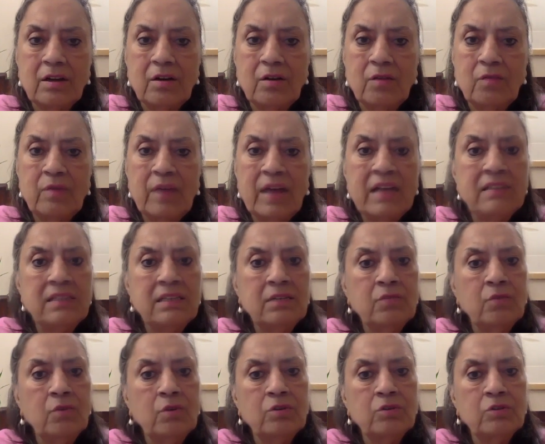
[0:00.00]
Where is he
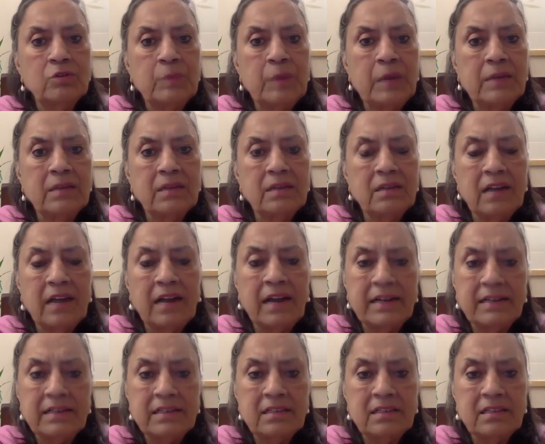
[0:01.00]
going to spend the
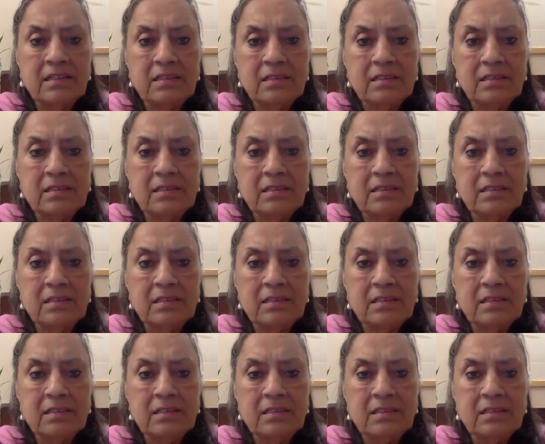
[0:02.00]
night?